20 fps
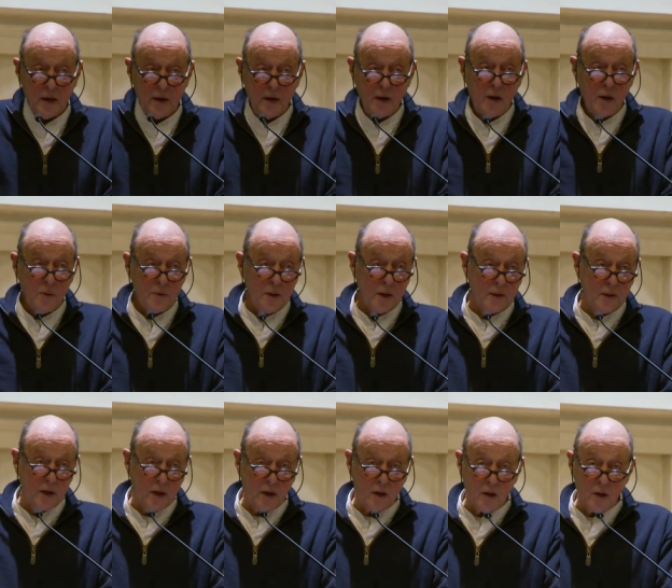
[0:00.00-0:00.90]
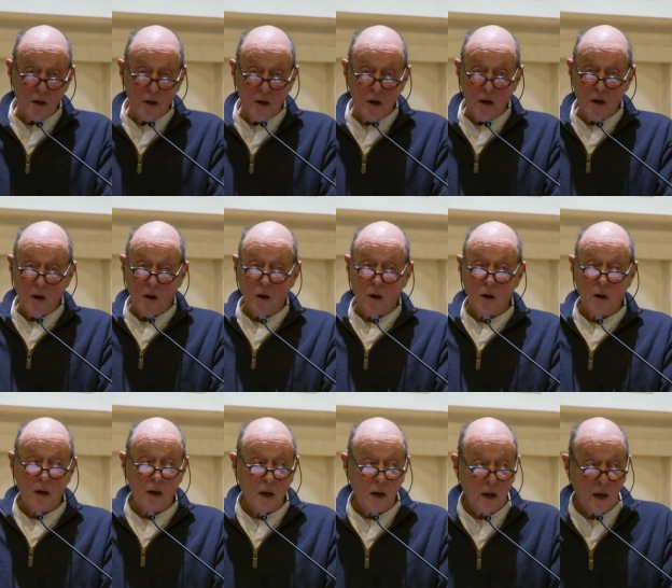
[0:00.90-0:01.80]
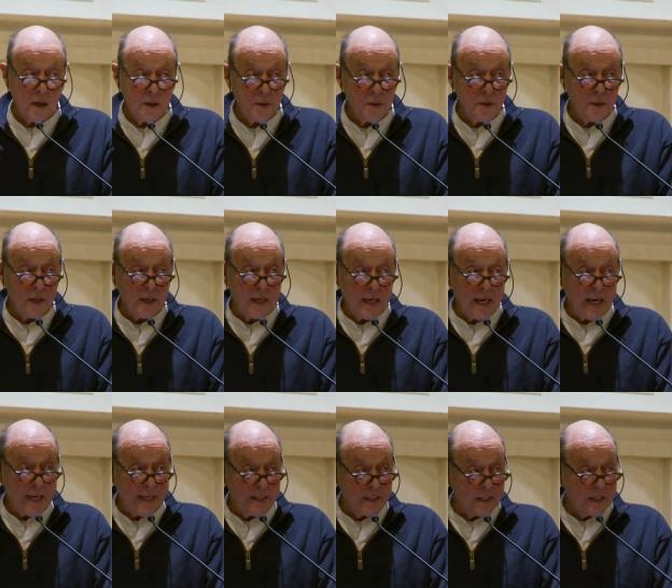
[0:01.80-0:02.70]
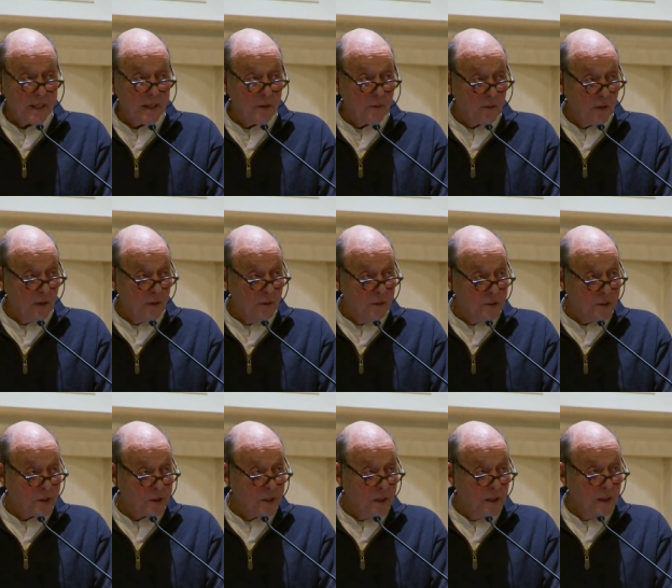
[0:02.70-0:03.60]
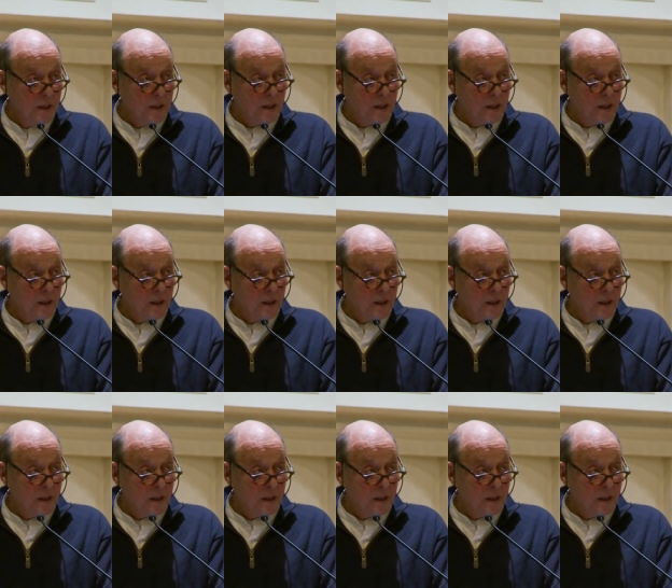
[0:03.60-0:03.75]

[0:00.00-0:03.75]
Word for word: know that there are 108 heroes